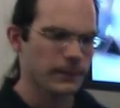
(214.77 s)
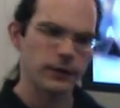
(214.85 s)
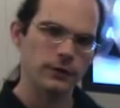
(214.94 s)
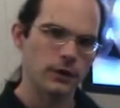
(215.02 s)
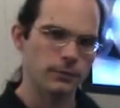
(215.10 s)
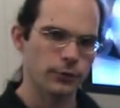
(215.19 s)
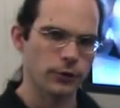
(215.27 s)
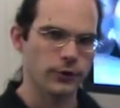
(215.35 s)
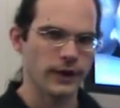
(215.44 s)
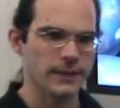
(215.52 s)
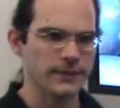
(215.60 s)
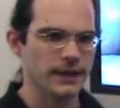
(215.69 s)
parallel
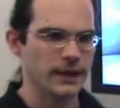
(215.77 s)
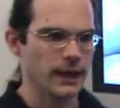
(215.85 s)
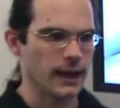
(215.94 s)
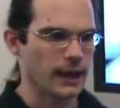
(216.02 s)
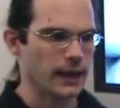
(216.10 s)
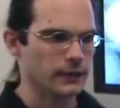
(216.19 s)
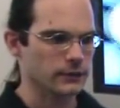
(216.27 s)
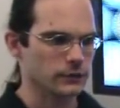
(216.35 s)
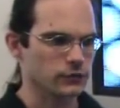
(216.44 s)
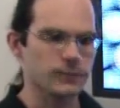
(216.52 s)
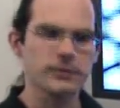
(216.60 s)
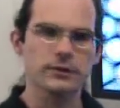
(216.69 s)
programming and
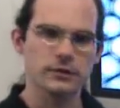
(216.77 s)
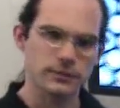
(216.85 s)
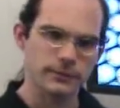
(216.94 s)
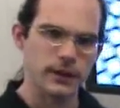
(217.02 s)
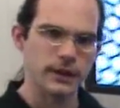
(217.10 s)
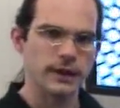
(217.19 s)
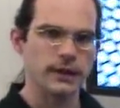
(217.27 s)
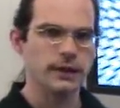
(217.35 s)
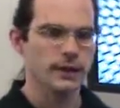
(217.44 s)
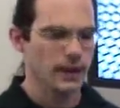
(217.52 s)
distributed debugging